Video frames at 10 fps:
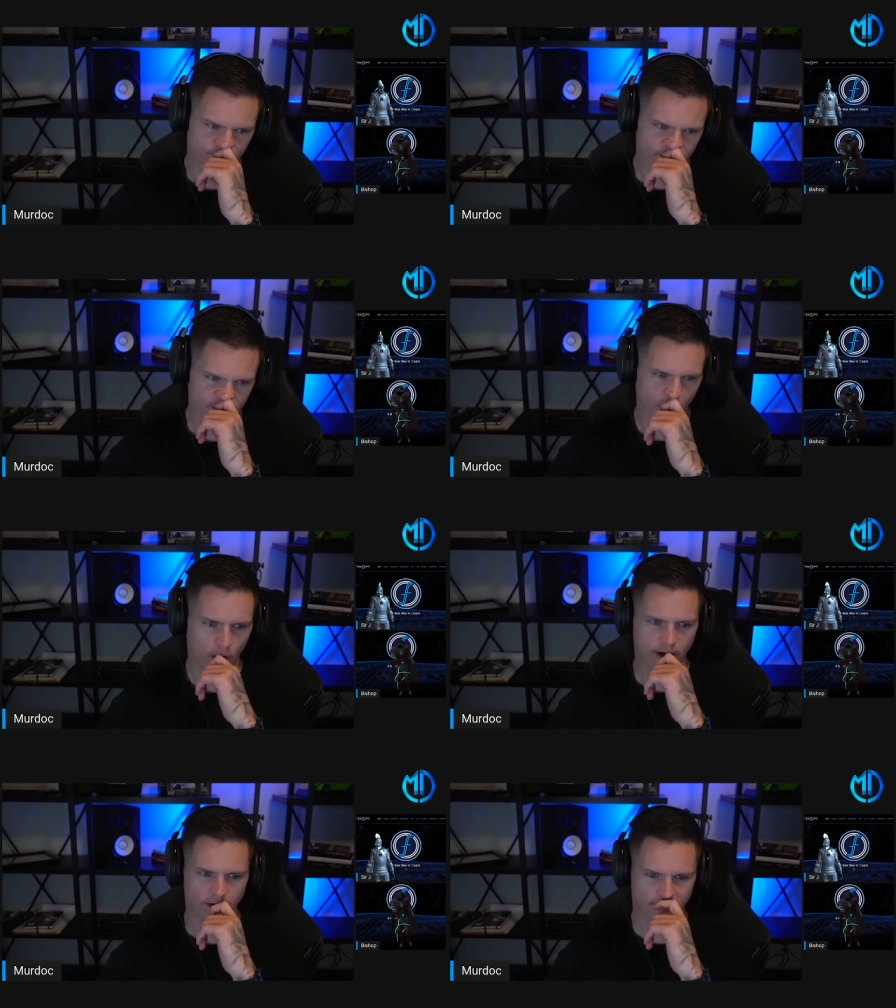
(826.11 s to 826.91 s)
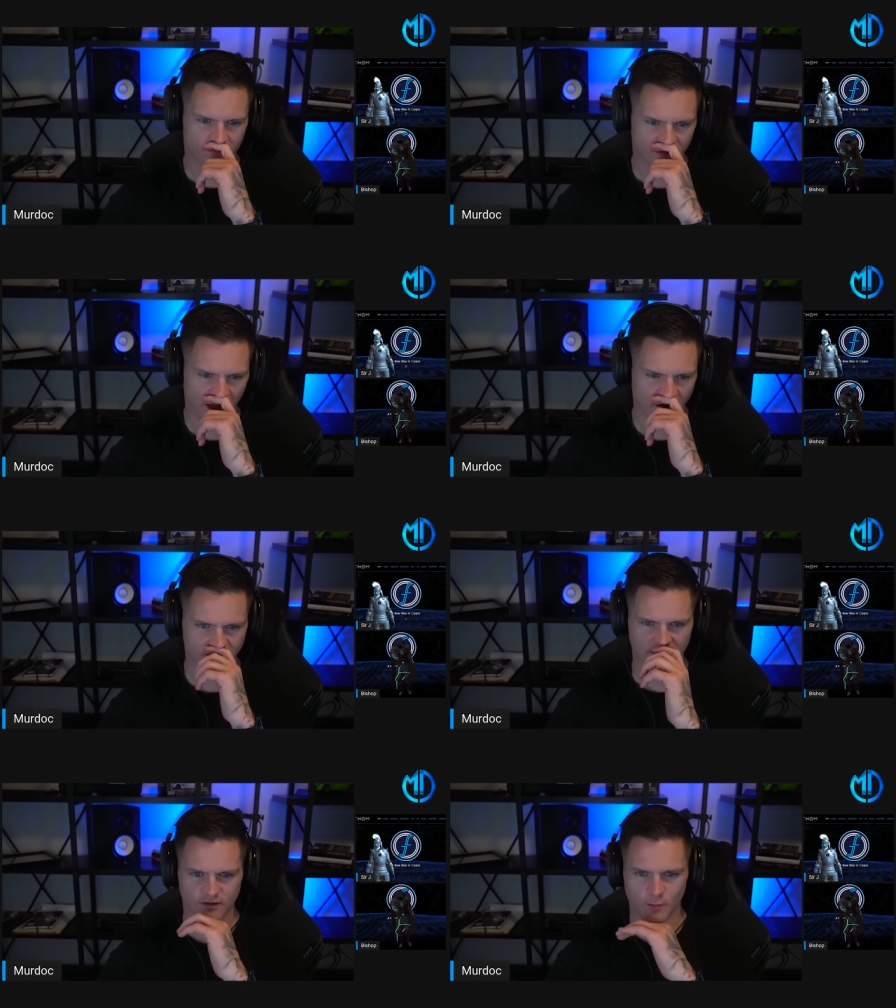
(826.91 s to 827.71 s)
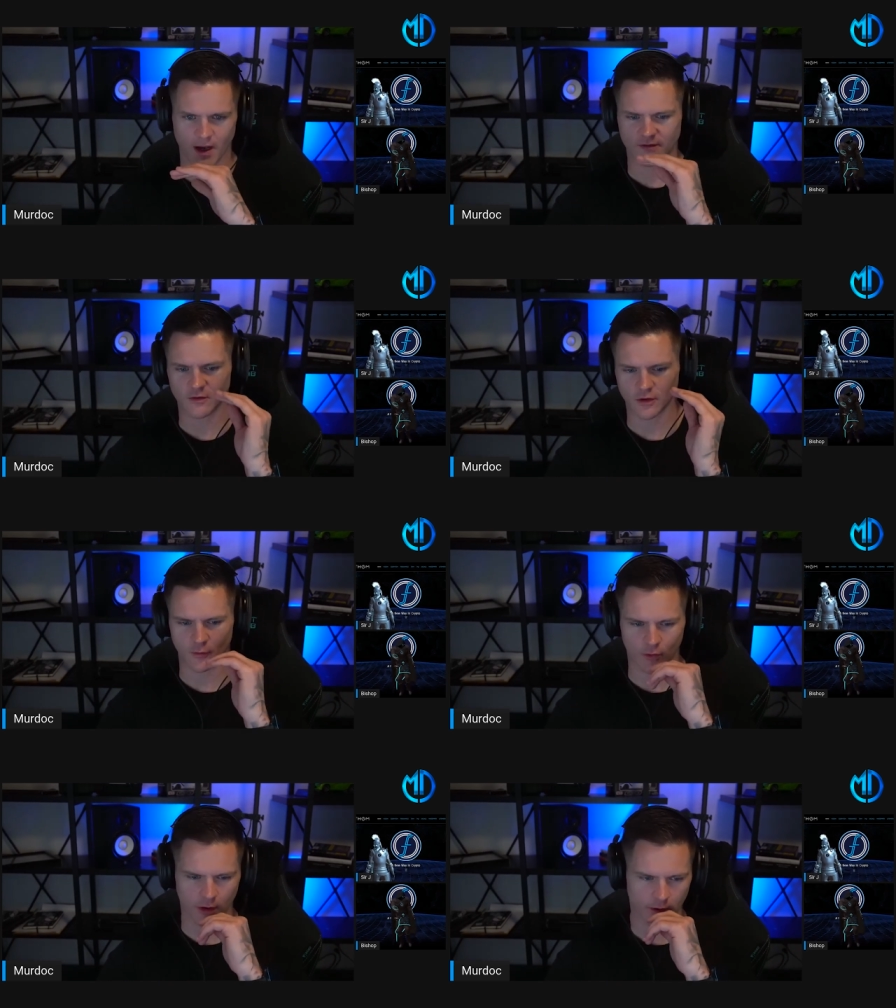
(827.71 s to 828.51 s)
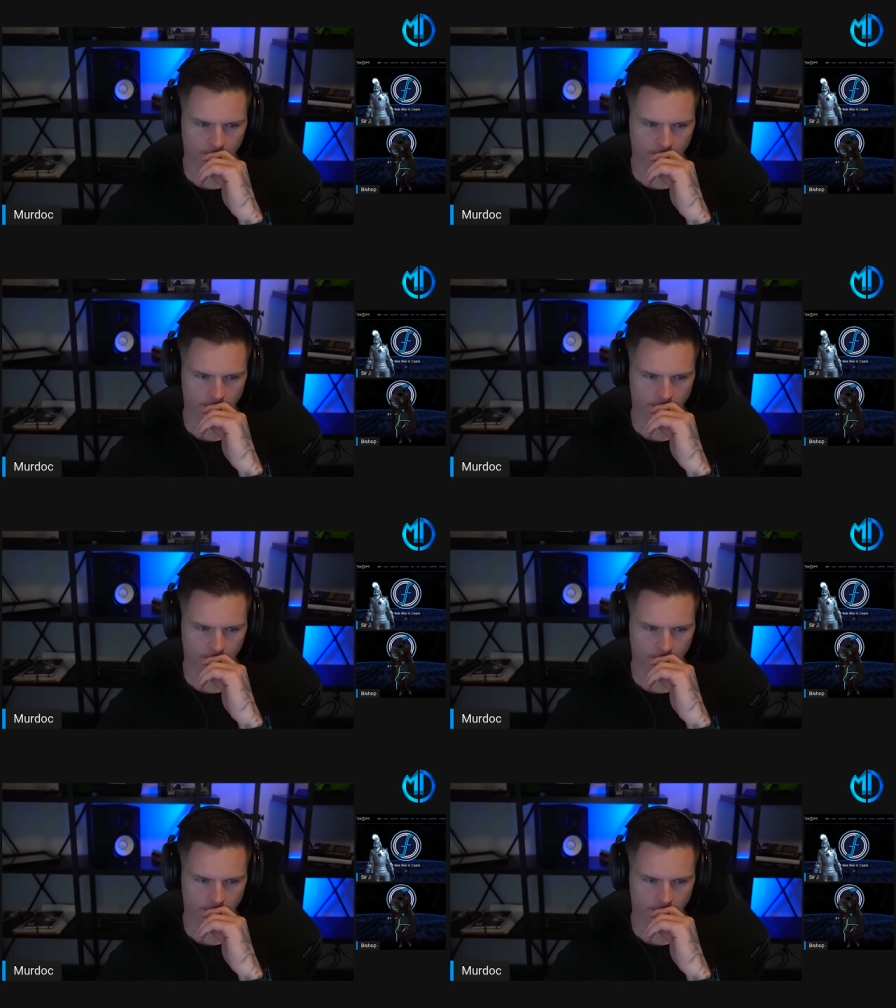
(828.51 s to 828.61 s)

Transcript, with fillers: So what is how does this mass token work?